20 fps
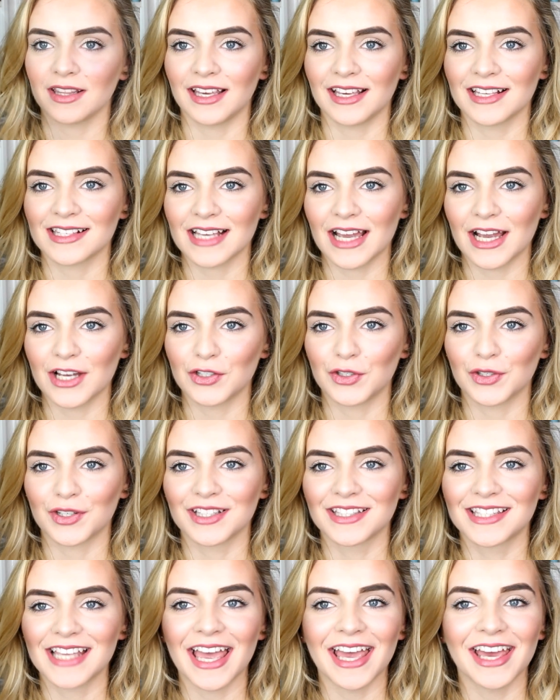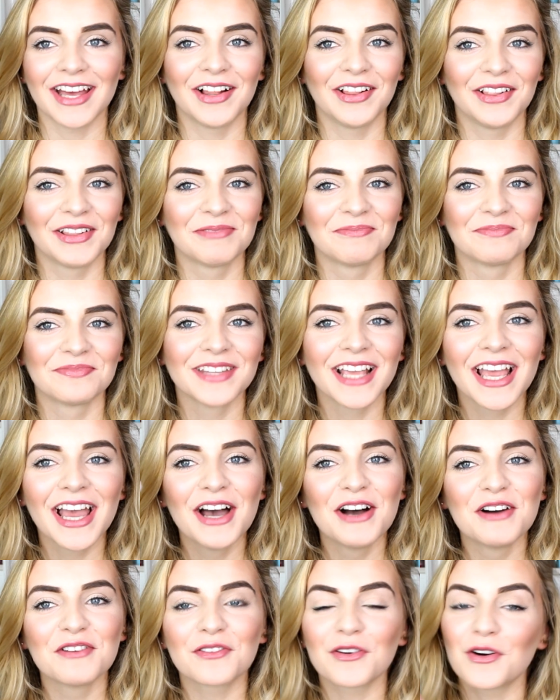this, as you can tell,
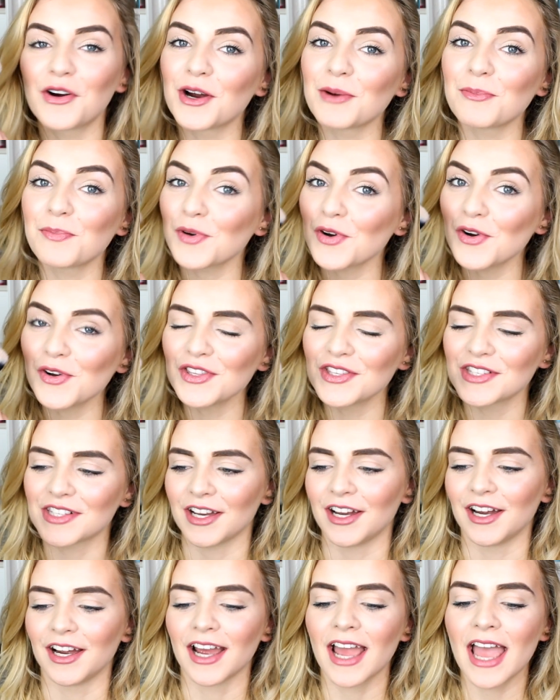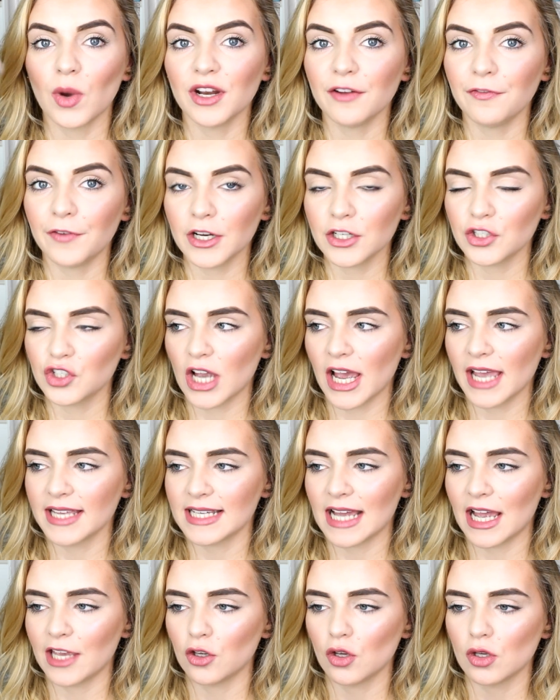for bronzer. When I first tried
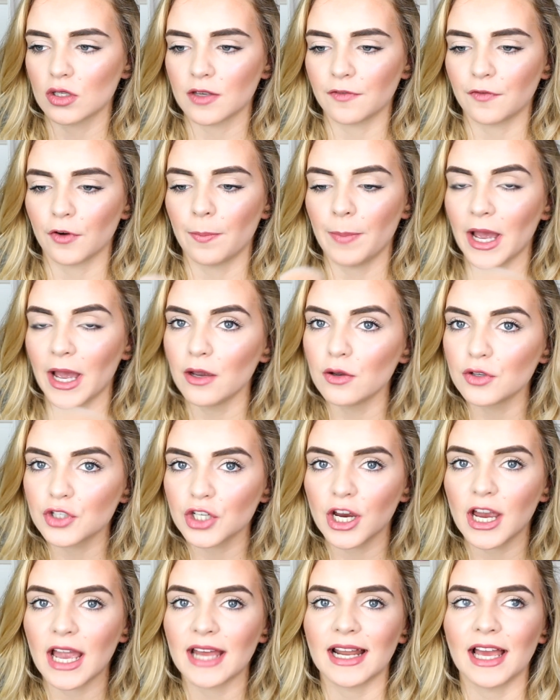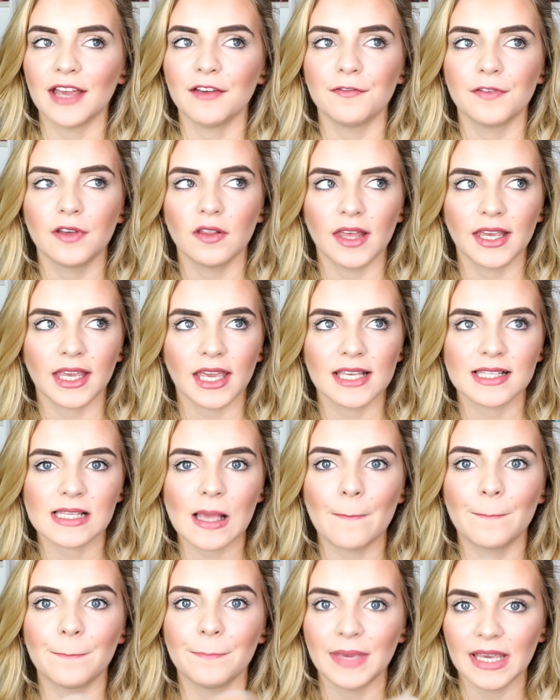it, I used it for powder, and I feel like it's
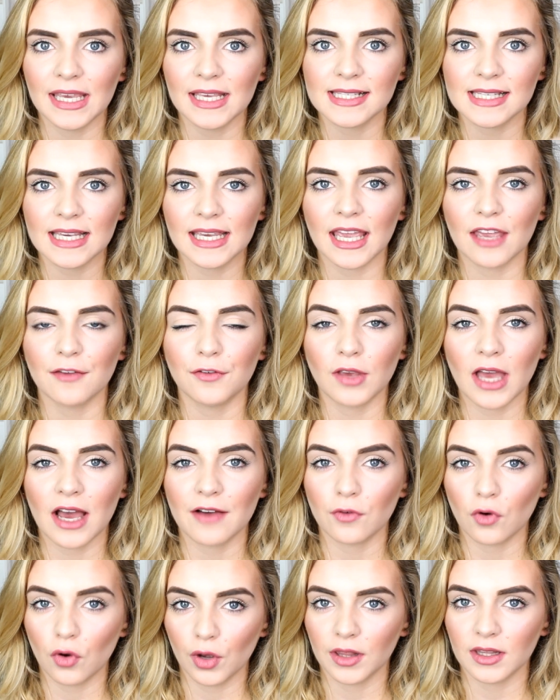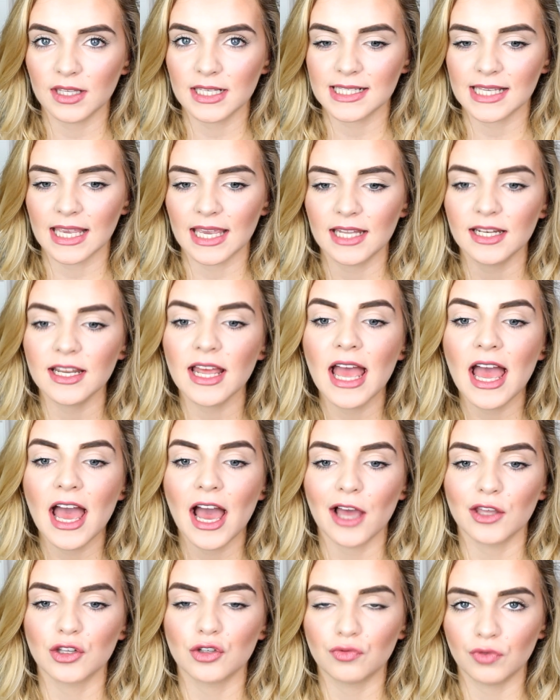amazing if you have oily skin
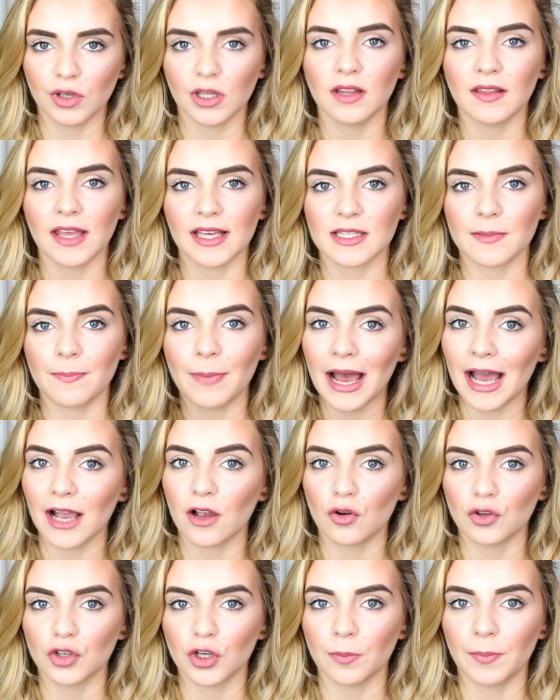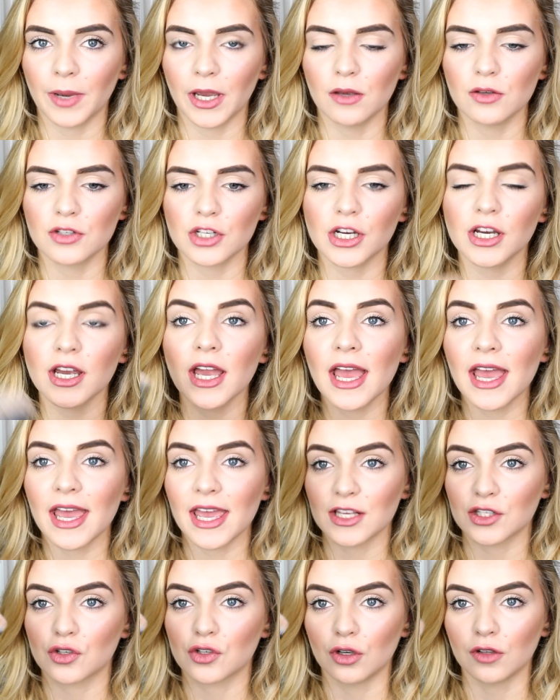and you really like to pack on your powder.
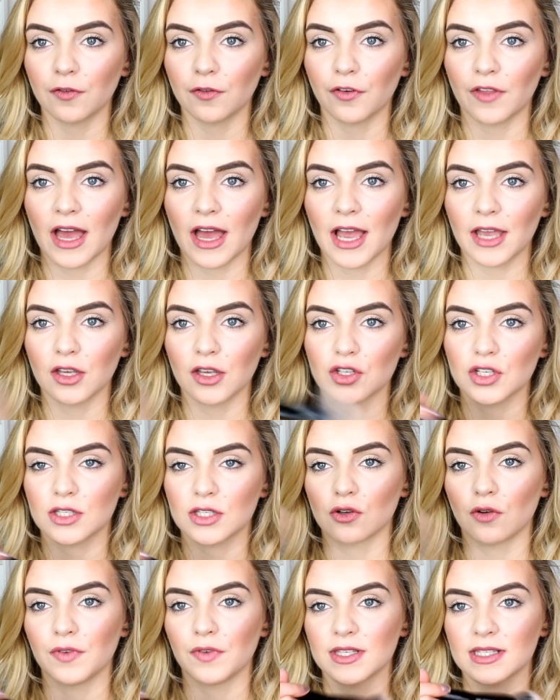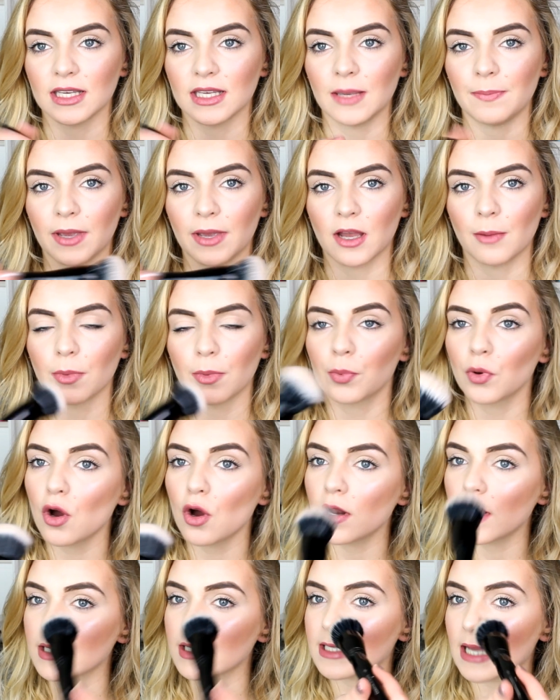It's good for that. You just obviously pick up the
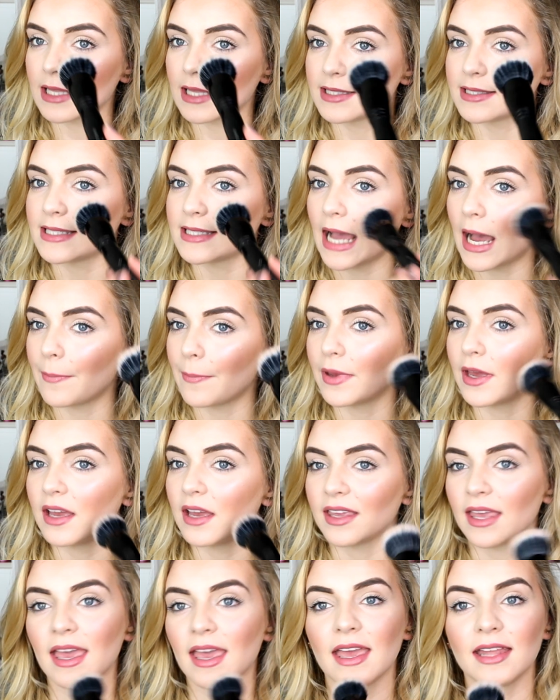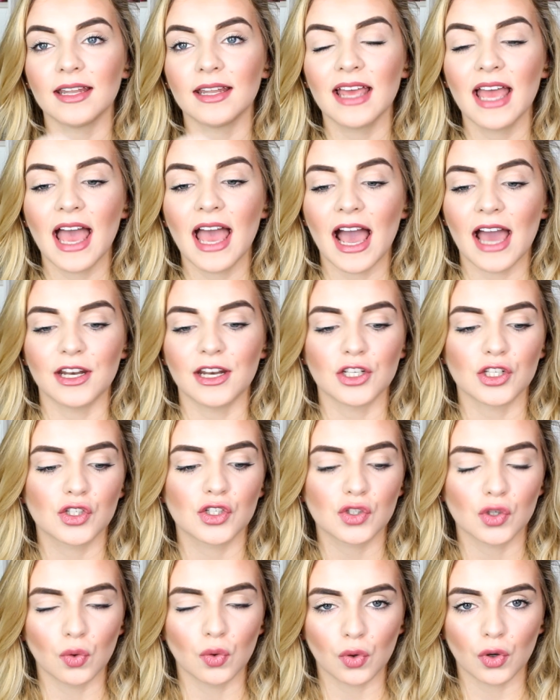product and dab it again, and it's
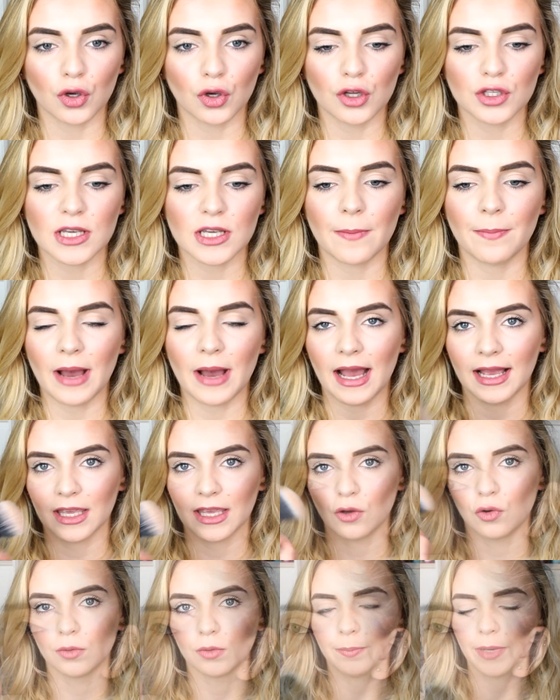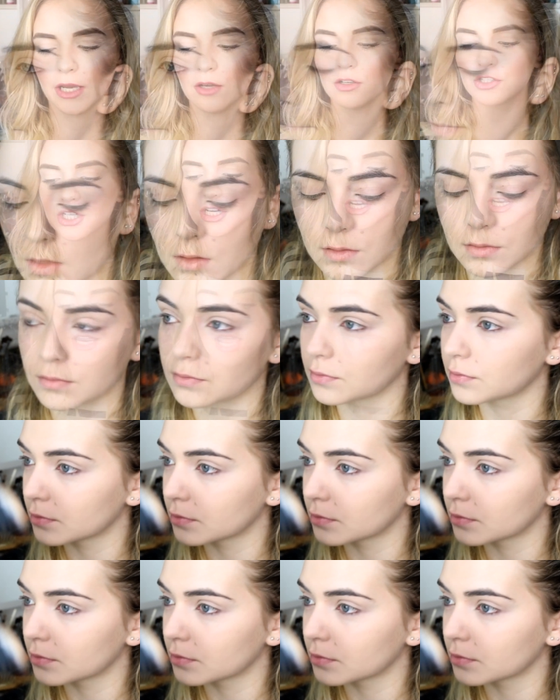so good at packing on powder.